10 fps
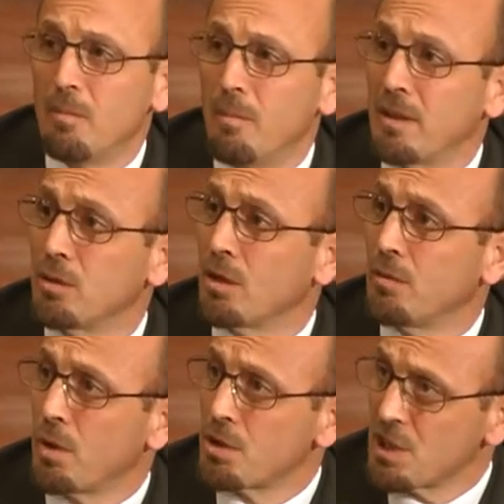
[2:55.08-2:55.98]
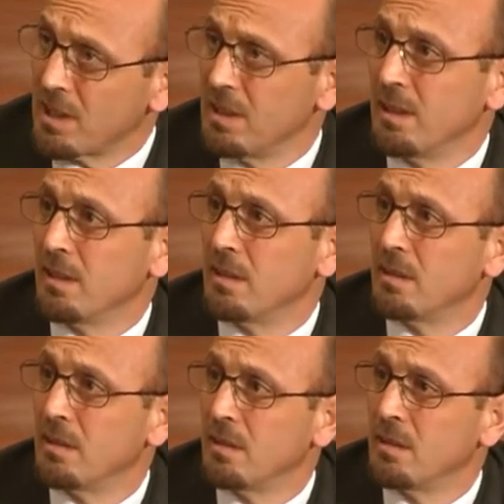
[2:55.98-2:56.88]
but not for chatting.
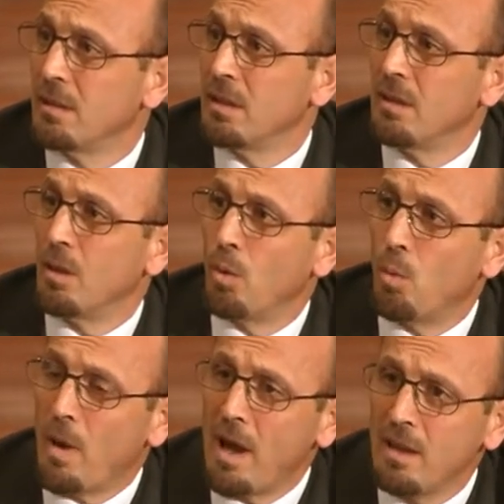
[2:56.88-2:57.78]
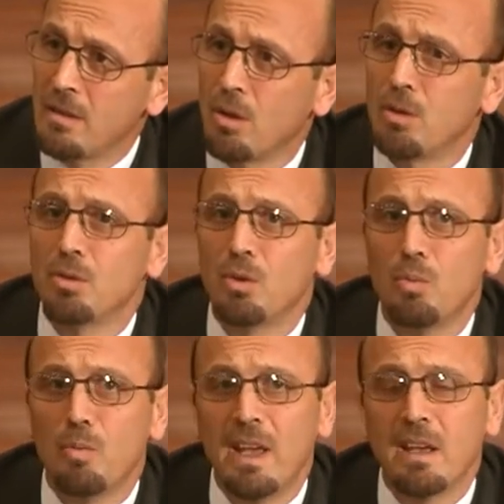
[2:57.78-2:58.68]
Why don't you
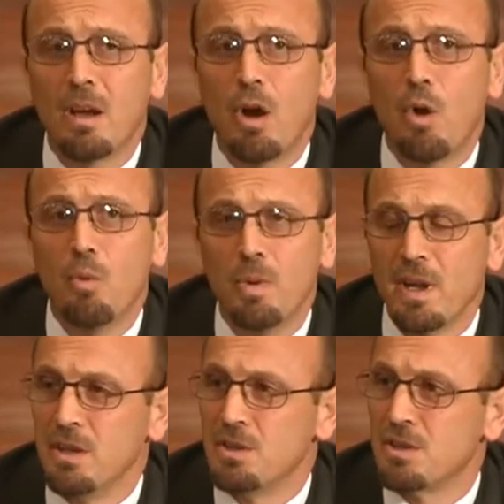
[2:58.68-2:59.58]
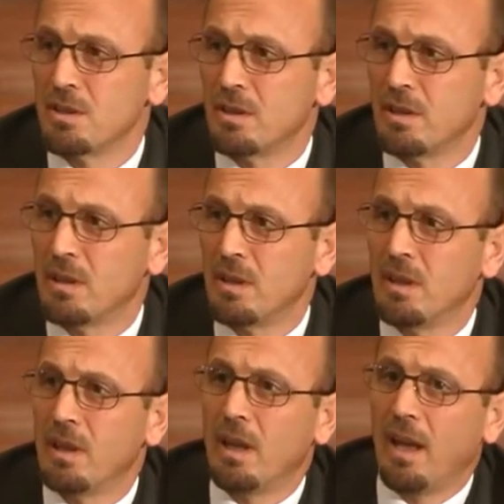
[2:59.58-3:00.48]
make homepage
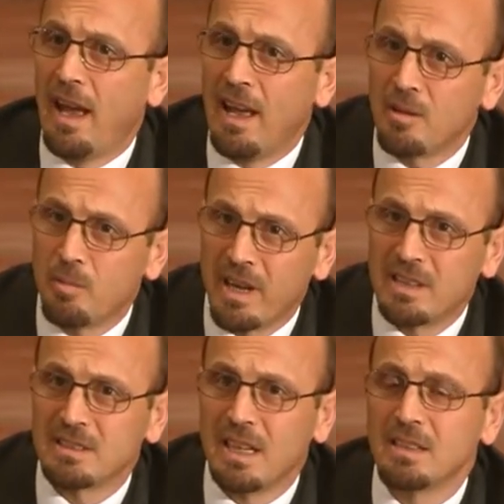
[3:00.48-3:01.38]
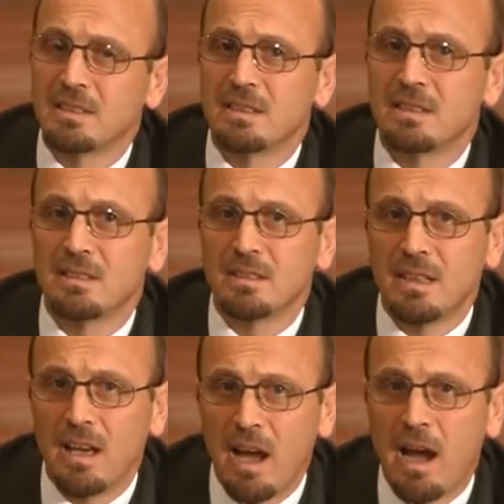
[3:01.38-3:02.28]
and present
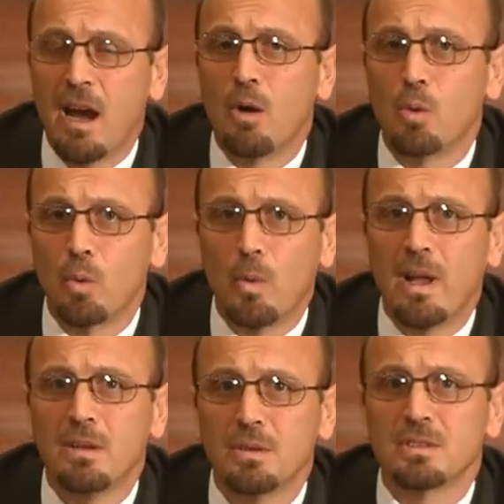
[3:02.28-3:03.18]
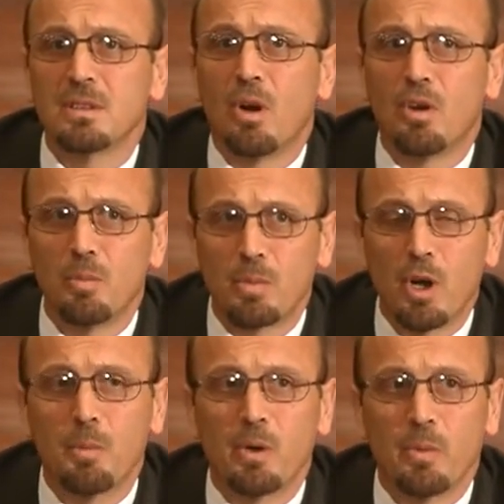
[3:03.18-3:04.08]
our values on a proper